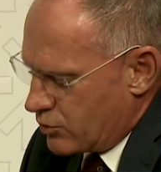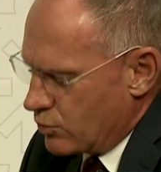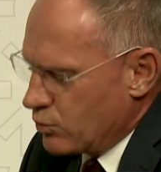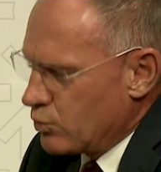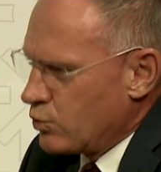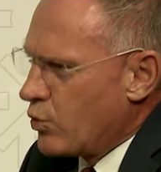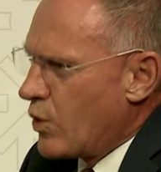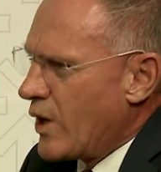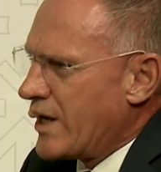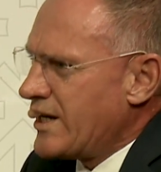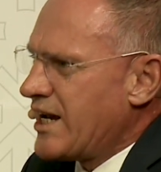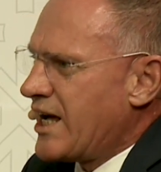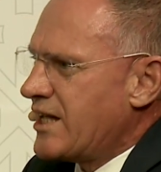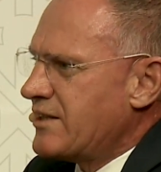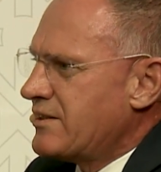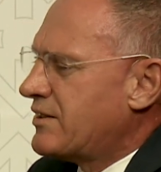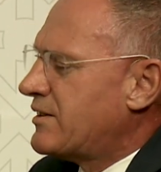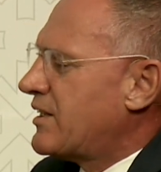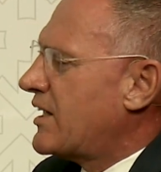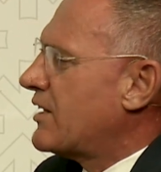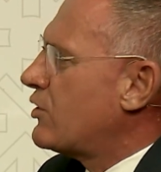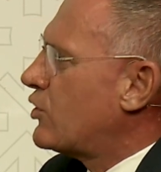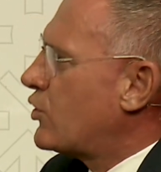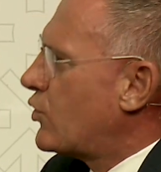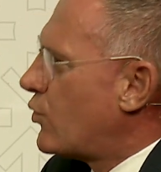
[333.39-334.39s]

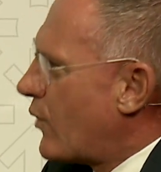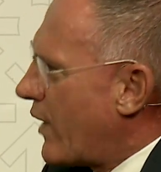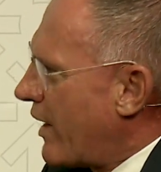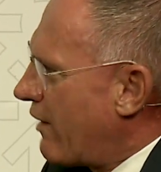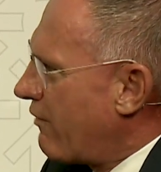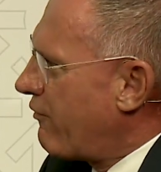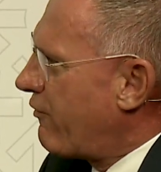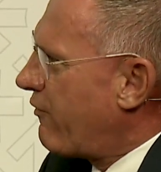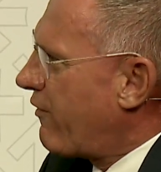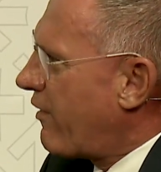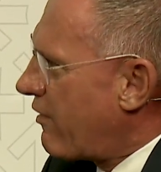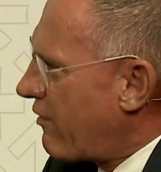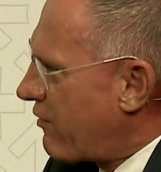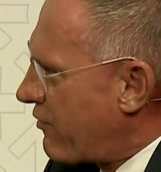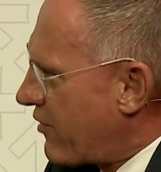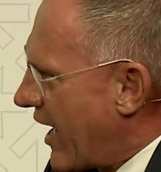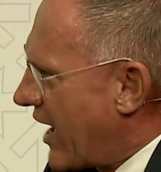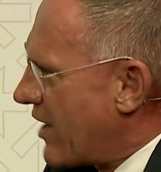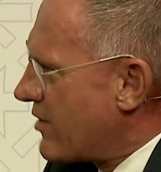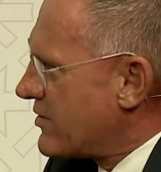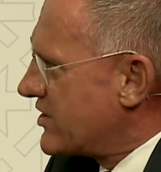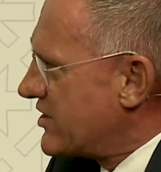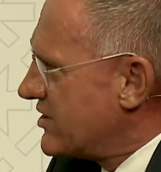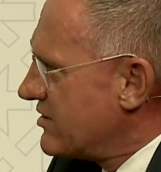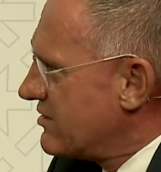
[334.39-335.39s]

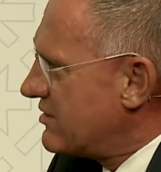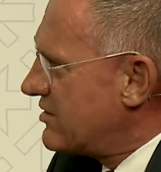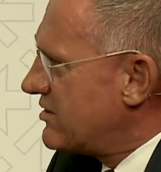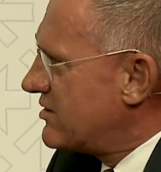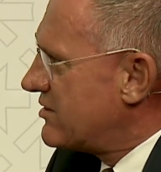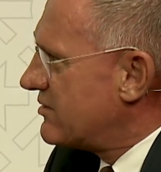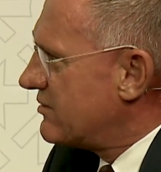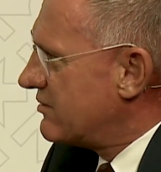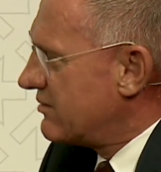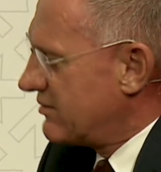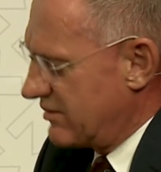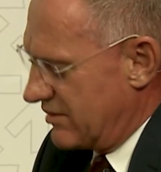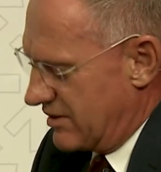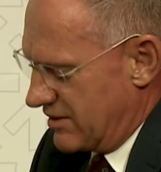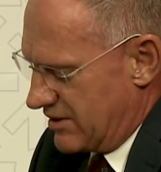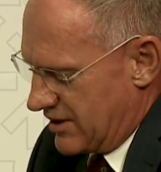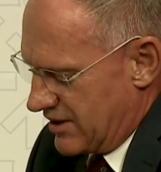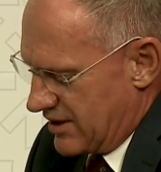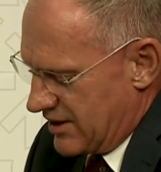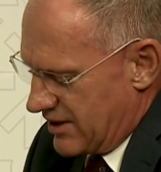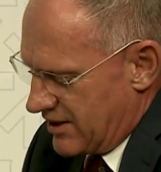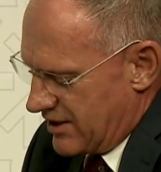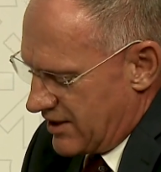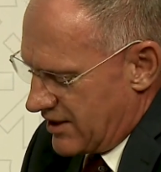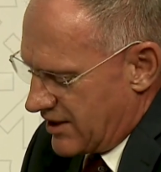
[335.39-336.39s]
112,000
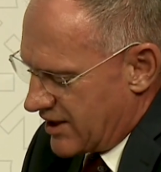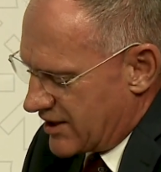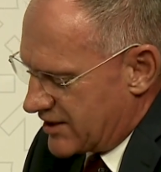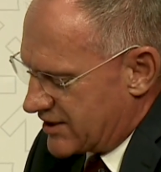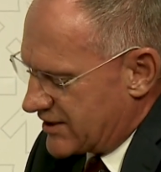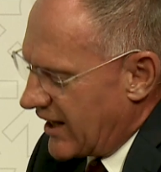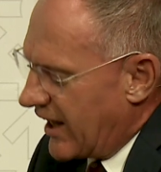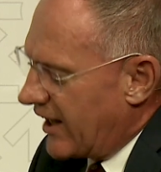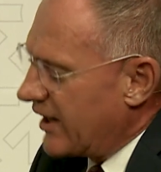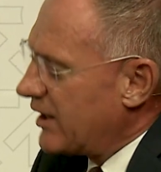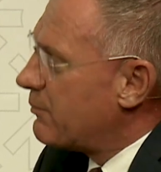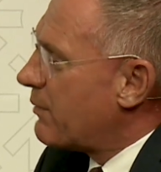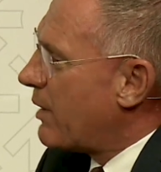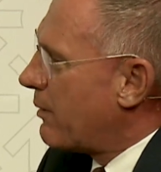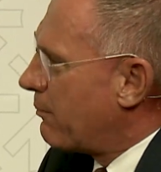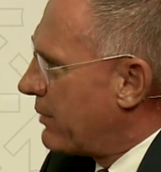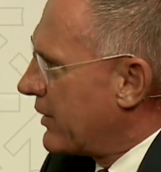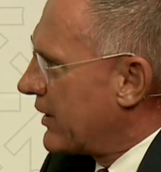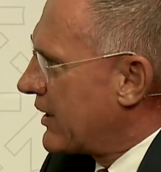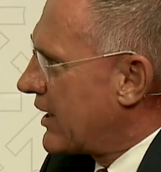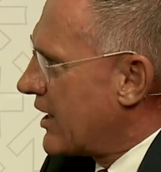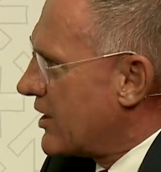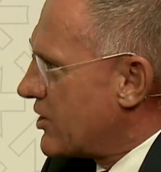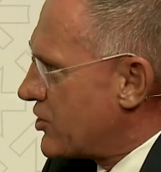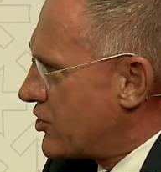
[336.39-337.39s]
asylum
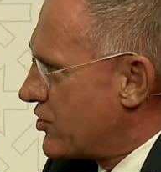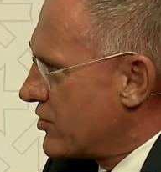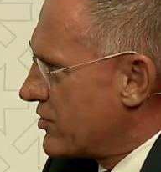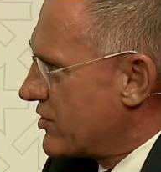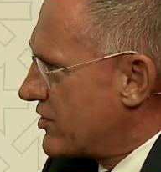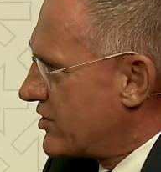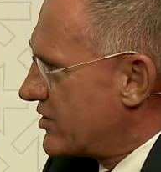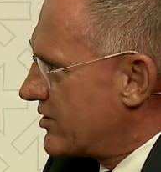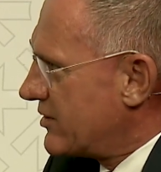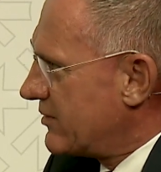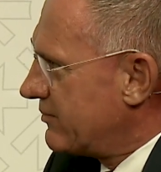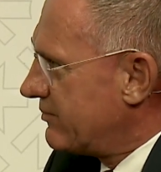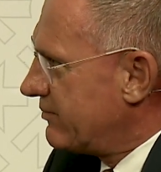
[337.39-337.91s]
applications.